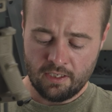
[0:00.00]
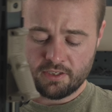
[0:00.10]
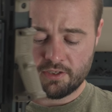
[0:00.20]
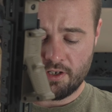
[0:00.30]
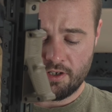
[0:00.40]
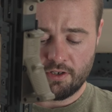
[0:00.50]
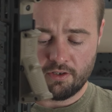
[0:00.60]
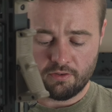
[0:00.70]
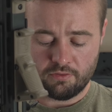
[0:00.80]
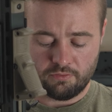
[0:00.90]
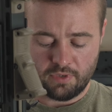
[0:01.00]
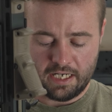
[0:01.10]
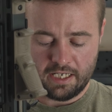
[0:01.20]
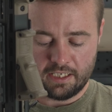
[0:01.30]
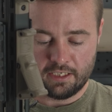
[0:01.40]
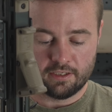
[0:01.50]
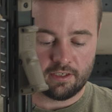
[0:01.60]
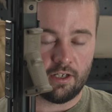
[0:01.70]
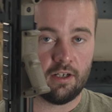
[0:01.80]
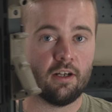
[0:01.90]
So
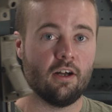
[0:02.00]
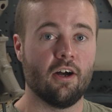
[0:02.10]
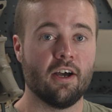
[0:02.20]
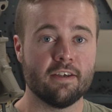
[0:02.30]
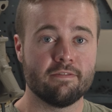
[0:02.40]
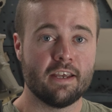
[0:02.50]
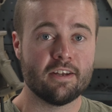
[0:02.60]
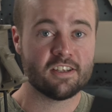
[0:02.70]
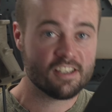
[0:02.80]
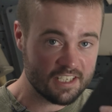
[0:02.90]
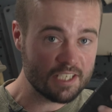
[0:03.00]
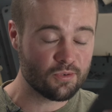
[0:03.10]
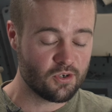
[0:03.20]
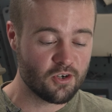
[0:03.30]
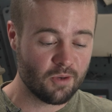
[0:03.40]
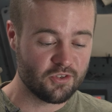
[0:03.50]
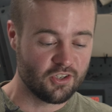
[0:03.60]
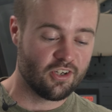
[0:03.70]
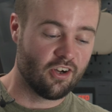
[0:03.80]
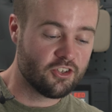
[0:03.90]
when I found out that these were an
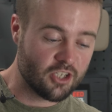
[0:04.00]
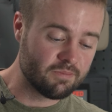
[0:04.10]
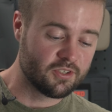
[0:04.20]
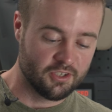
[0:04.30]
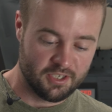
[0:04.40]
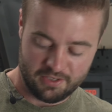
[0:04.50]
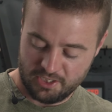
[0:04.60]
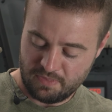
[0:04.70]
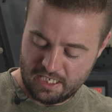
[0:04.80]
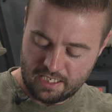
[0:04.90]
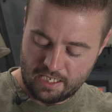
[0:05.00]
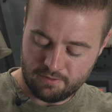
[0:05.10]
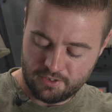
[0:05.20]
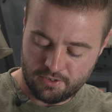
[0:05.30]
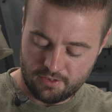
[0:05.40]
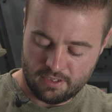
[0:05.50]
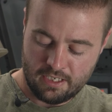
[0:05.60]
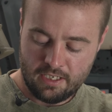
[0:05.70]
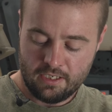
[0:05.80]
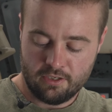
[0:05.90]
option, I jumped on it, because being able to
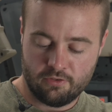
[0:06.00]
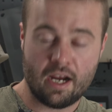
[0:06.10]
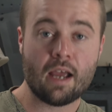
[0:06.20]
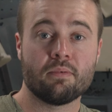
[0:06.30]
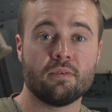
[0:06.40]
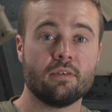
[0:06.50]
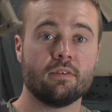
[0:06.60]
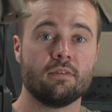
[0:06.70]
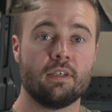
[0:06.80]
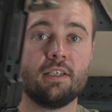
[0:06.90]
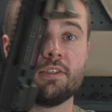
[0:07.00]
grab a